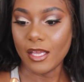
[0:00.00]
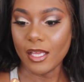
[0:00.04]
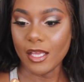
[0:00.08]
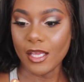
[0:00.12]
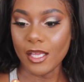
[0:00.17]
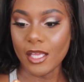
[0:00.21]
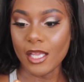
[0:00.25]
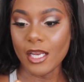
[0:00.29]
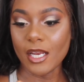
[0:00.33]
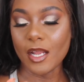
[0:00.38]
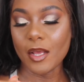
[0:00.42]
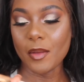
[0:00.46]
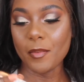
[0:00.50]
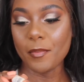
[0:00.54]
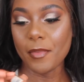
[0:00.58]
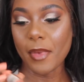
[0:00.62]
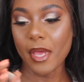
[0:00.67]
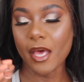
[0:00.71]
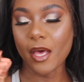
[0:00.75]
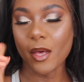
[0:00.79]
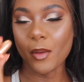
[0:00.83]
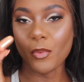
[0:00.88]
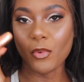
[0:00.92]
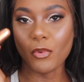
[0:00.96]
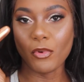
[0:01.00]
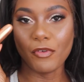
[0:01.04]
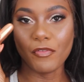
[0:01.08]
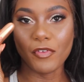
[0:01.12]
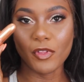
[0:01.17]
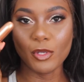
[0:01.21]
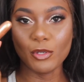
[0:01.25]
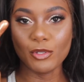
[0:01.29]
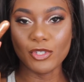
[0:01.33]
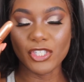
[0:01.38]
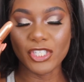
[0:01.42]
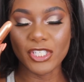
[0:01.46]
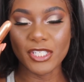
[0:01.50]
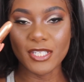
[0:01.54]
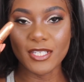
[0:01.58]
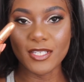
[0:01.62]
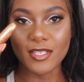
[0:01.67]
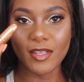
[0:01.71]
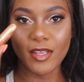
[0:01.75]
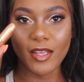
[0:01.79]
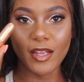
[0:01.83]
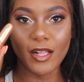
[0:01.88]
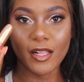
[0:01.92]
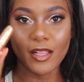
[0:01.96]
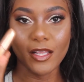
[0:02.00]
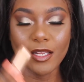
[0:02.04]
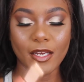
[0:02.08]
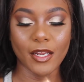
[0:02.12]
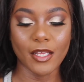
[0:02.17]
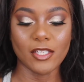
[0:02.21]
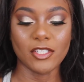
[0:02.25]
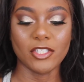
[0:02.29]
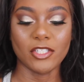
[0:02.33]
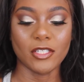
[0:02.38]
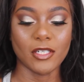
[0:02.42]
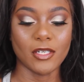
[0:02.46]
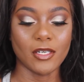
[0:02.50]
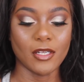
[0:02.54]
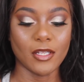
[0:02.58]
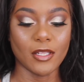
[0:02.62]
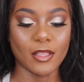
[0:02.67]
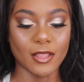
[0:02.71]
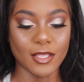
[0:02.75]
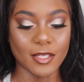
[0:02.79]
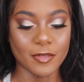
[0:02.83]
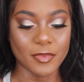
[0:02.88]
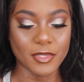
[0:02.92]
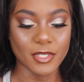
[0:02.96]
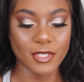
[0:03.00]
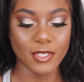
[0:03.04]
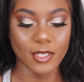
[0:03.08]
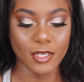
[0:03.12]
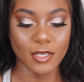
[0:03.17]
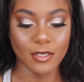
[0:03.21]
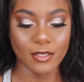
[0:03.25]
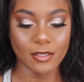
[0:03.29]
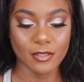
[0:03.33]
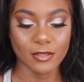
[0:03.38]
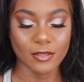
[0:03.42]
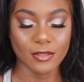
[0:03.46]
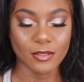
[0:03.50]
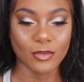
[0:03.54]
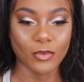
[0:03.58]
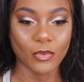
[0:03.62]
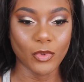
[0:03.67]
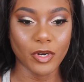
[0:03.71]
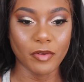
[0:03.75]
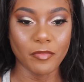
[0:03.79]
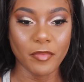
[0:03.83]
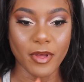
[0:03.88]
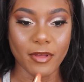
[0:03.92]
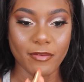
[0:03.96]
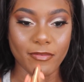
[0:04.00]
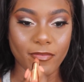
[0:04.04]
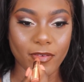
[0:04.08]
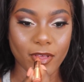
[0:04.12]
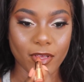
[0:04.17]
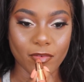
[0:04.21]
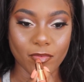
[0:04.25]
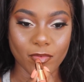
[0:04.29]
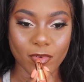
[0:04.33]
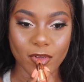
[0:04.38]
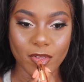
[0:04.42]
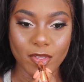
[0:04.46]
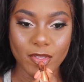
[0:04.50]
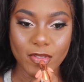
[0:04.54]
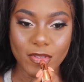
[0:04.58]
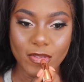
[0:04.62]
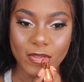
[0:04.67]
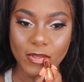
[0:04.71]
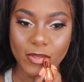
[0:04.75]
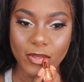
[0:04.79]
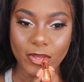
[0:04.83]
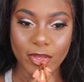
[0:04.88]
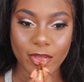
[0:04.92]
And Makeup Revolution's Inclination Lipstick, one of my favorites.